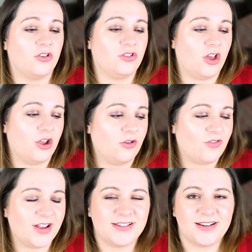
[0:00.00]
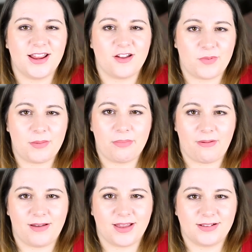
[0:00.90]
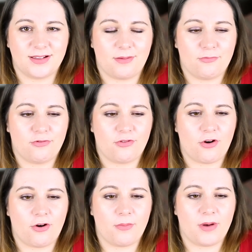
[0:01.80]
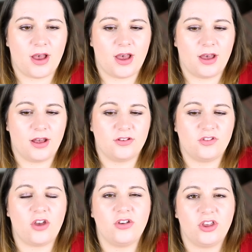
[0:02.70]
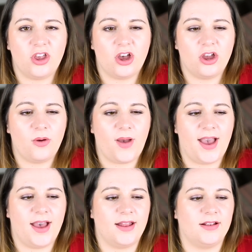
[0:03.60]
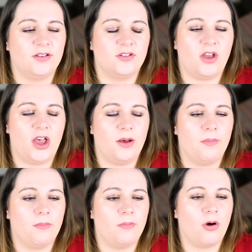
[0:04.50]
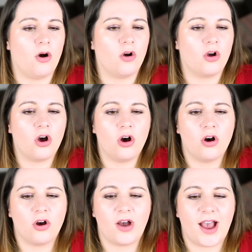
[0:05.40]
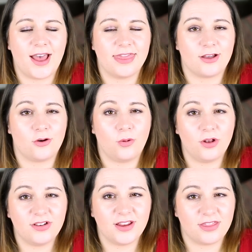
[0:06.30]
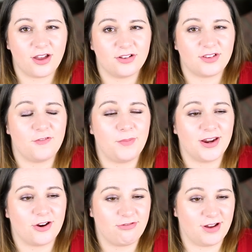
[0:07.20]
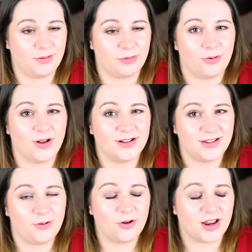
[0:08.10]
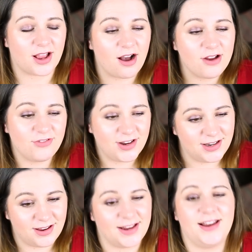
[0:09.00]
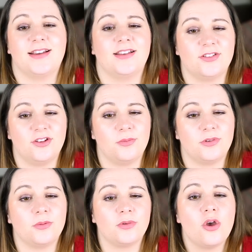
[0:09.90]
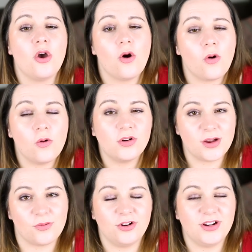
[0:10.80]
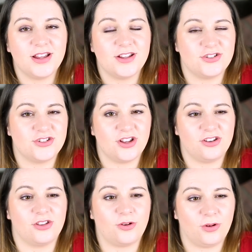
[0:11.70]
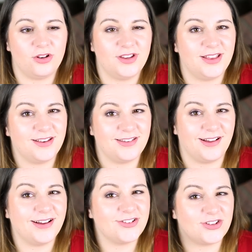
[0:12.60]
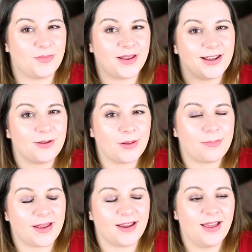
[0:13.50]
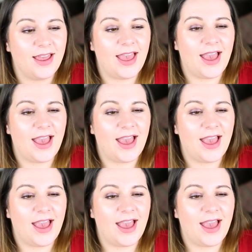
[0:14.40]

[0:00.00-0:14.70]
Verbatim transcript: So recently I've been buying some from uh, Tokyo and um, Hong Kong and the quality of those have been incredible. And I tell you what, like I really like collecting Tsum Tsums. All I want is just the quality and the design just to be a little bit better.